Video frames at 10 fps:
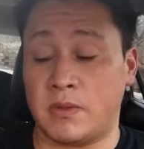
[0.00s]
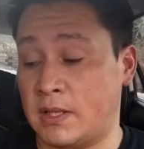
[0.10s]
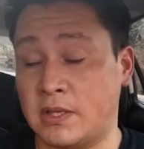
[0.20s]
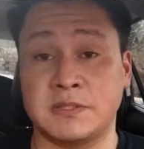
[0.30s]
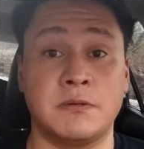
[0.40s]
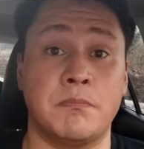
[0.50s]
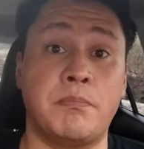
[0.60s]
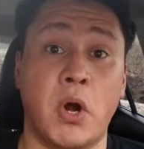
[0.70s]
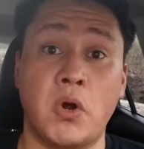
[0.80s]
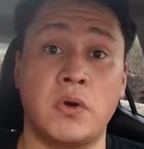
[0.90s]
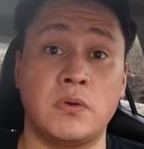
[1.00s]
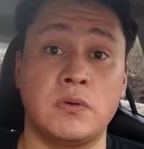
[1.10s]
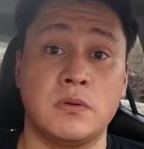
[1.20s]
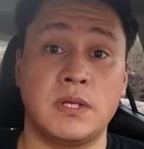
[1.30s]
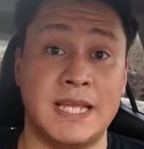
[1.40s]
doesn't
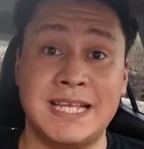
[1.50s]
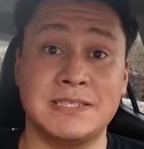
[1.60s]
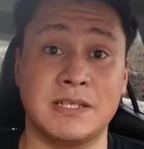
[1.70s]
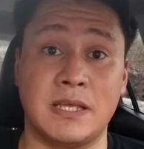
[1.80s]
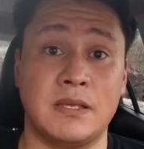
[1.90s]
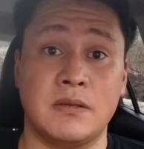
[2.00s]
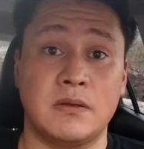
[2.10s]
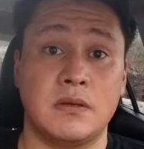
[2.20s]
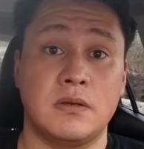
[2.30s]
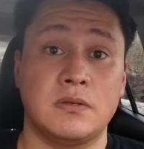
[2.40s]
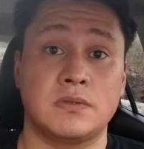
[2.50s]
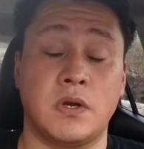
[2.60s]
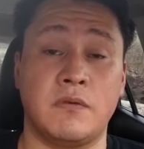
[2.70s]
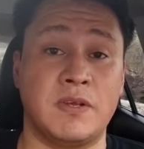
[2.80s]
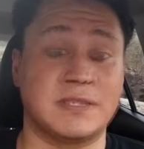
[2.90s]
burn easily. So
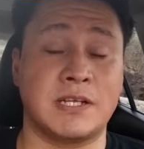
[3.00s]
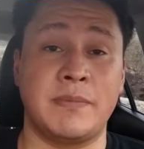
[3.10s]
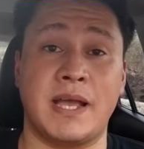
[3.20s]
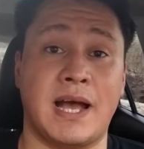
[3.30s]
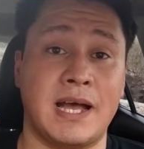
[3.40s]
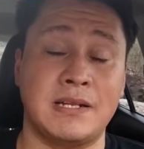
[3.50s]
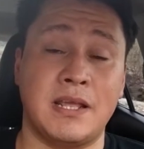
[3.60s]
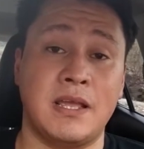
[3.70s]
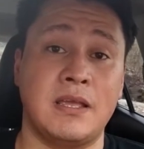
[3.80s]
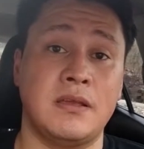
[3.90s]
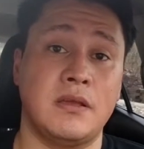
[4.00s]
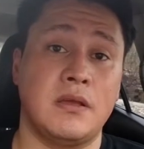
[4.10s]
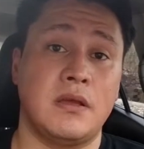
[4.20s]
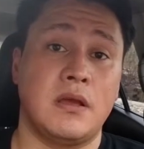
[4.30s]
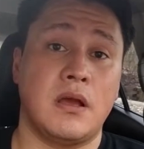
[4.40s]
if it's gonna be a hot day,
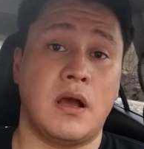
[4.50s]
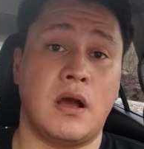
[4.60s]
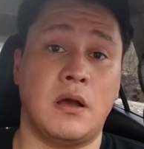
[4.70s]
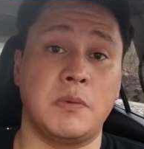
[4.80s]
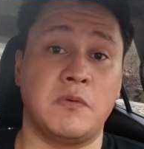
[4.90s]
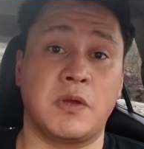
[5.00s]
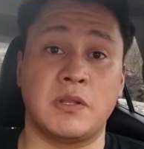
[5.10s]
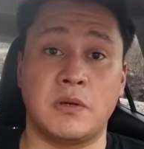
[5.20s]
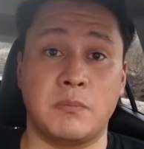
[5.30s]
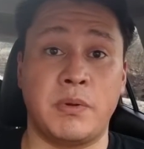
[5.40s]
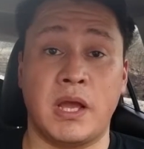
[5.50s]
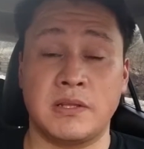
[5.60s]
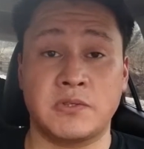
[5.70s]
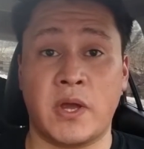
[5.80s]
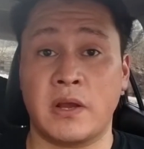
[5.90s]
you're gonna be on
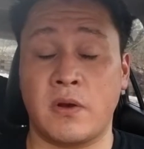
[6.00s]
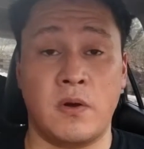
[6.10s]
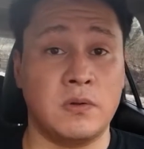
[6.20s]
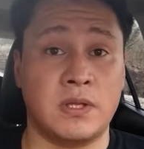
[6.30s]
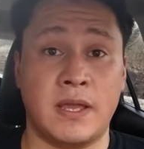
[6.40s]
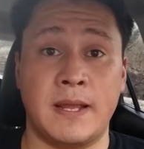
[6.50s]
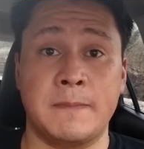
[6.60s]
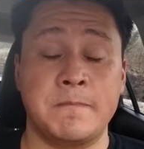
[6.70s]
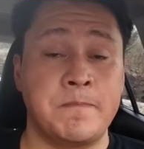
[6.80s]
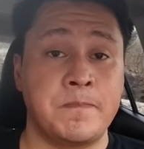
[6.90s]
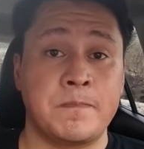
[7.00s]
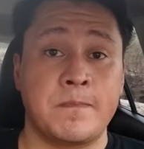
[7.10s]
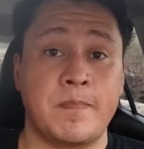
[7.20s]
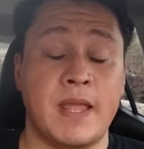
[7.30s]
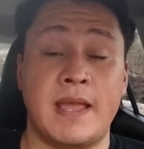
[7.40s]
the track a whole day,
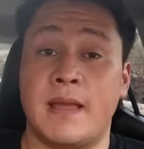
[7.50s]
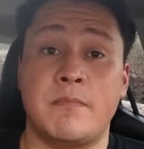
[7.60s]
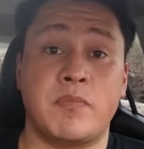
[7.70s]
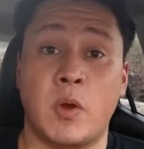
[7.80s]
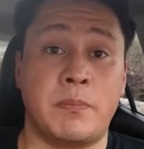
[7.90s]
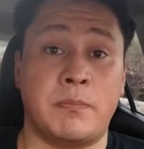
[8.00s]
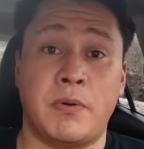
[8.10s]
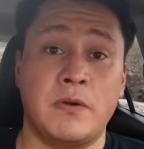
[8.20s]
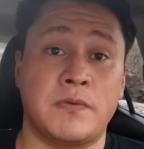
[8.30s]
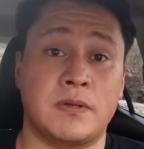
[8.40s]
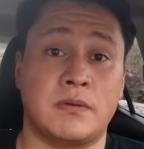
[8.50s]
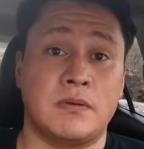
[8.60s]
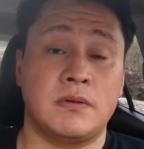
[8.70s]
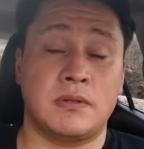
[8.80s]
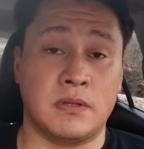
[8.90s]
it'll be perfect.
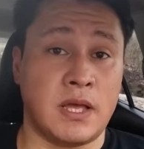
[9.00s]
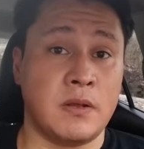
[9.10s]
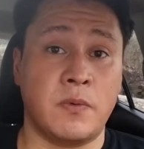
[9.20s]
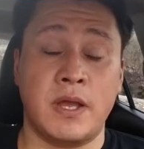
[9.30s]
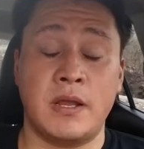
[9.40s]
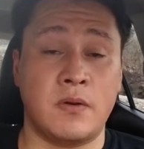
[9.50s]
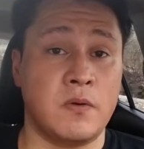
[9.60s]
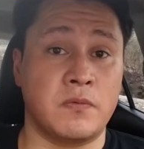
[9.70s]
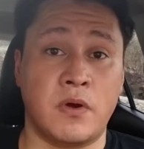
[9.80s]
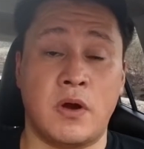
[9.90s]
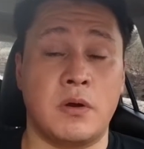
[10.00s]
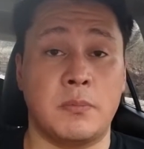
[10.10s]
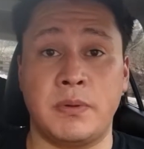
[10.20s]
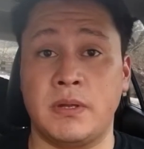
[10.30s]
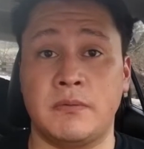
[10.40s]
The lightweight overall will
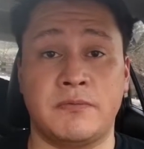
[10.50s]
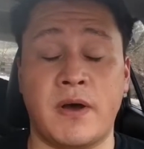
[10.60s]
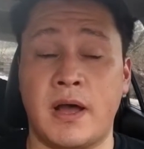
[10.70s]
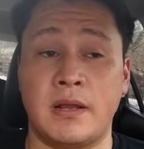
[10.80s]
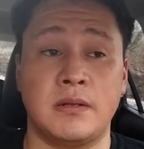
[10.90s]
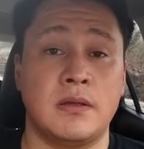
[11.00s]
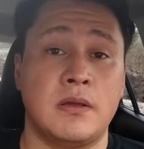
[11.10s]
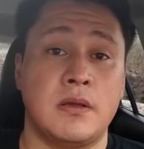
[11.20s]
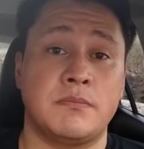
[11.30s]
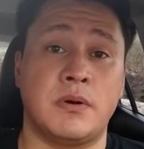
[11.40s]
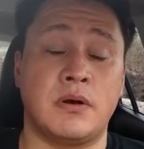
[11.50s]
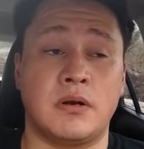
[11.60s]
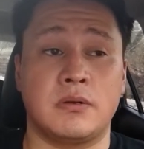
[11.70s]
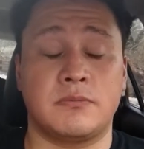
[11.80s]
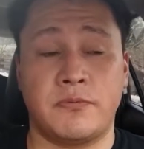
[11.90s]
be fine.
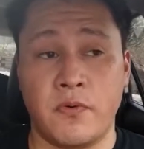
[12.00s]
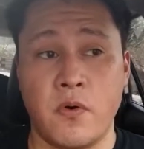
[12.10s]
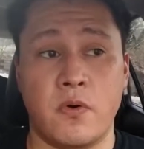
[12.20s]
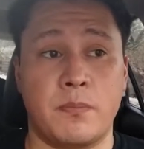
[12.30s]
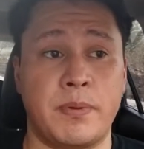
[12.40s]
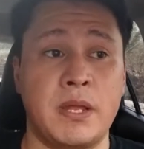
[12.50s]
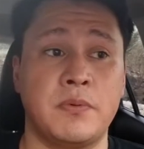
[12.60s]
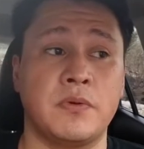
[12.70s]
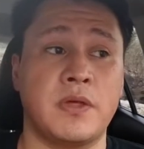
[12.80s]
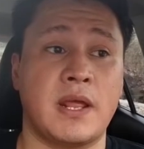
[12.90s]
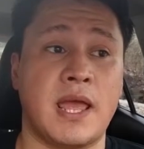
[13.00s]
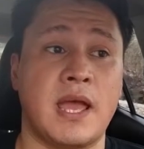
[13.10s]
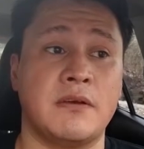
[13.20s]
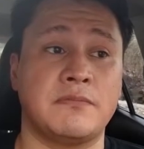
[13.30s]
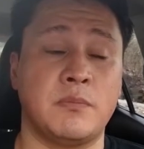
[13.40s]
But for people that
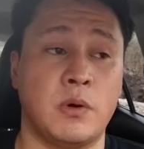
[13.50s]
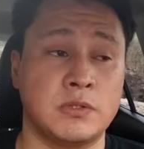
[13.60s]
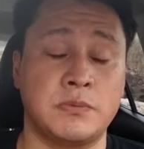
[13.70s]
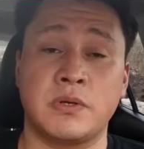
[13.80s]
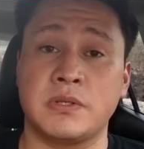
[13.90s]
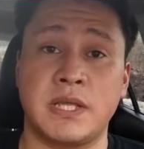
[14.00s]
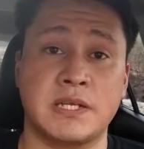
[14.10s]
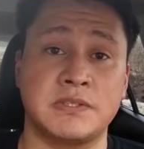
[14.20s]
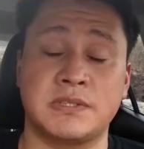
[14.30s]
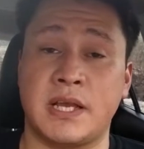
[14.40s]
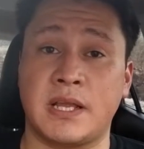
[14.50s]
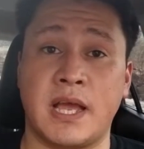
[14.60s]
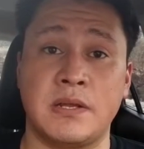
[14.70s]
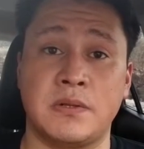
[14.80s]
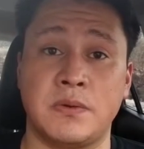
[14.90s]
have multiple connections like
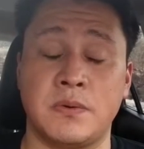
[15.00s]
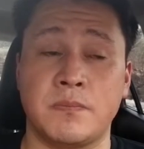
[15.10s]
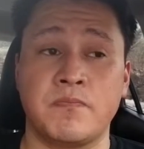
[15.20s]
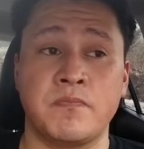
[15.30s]
I do,